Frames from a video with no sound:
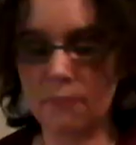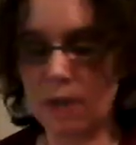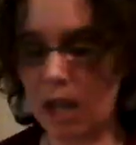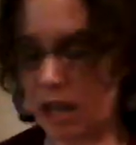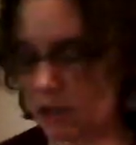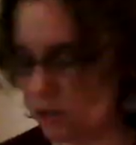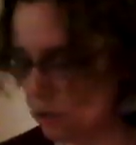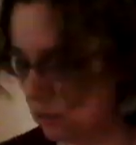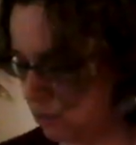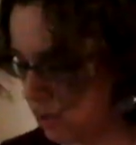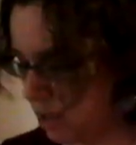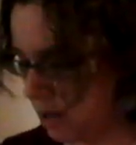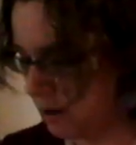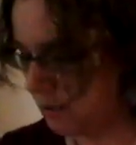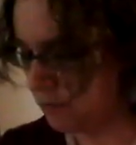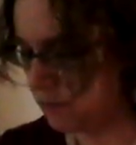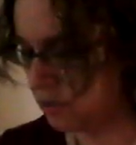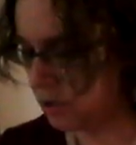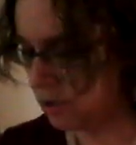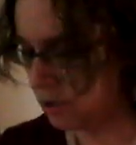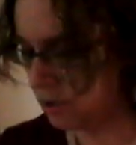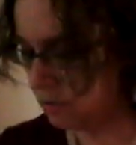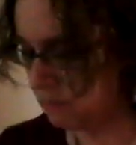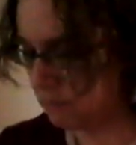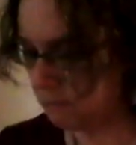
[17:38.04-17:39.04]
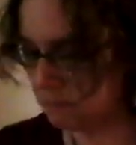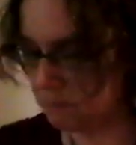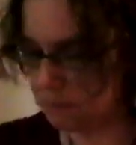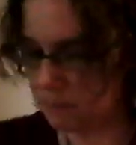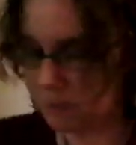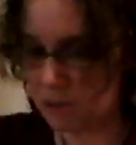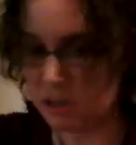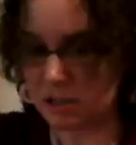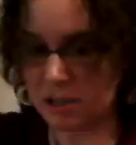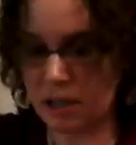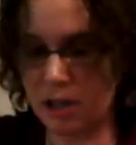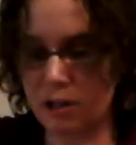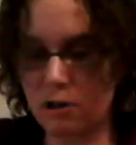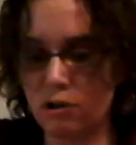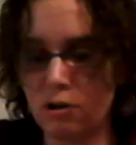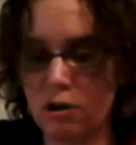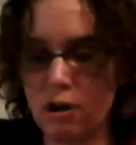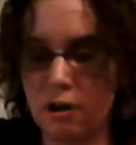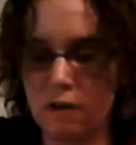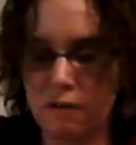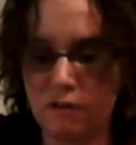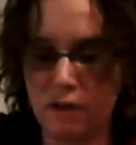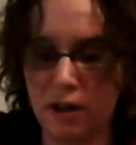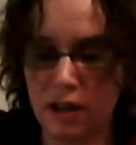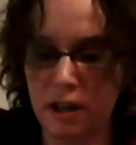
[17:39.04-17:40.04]
I don't have the designer
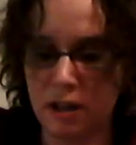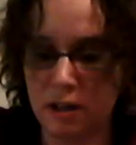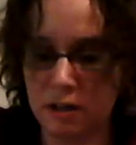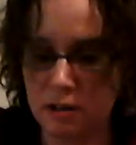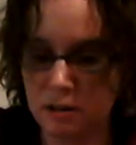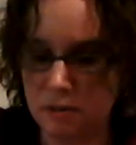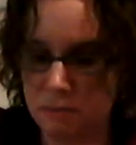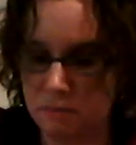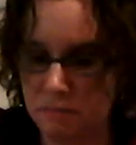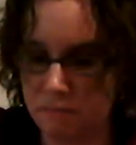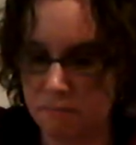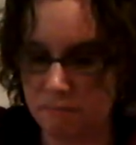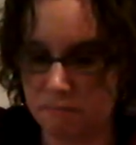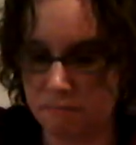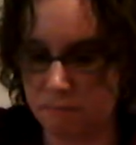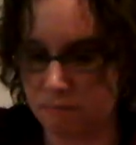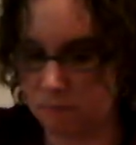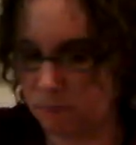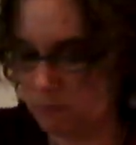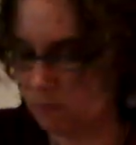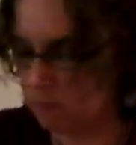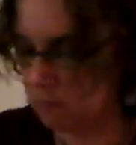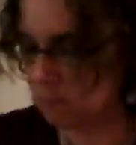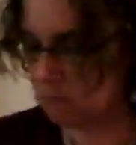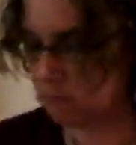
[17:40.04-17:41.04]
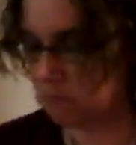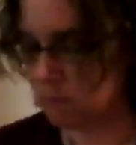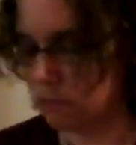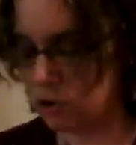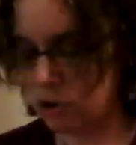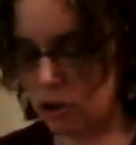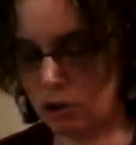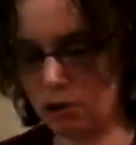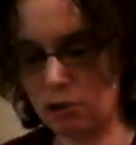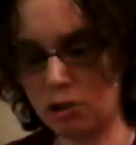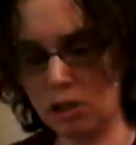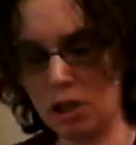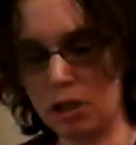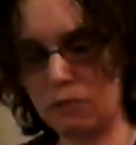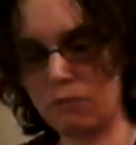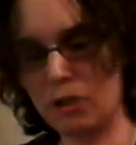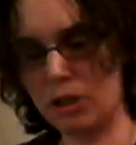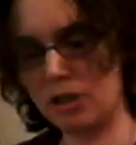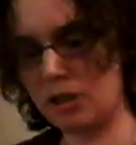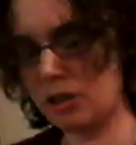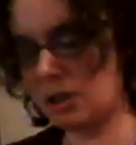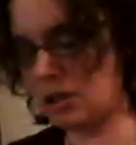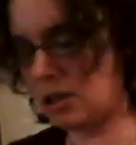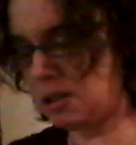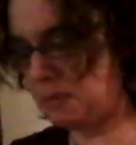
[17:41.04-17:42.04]
offhand. Usually I write
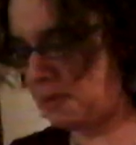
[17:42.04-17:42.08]
that on